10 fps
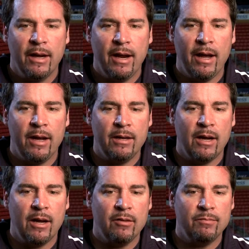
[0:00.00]
And
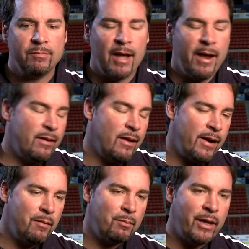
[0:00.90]

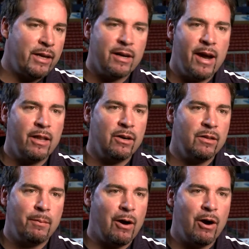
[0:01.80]
I can play Tyler
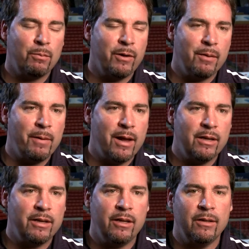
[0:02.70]
on the power player
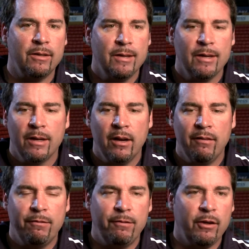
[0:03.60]
penalty kill
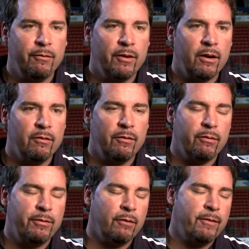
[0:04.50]
and feel
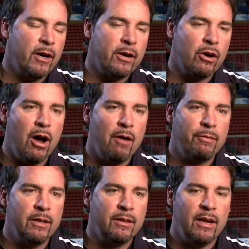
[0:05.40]
very
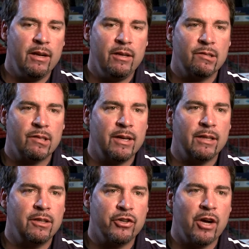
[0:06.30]
confident that he's going to
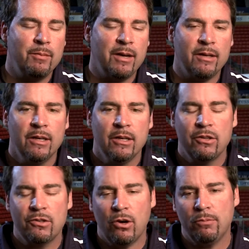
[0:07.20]
get the job done.
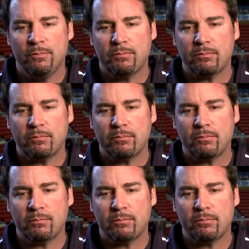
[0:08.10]
So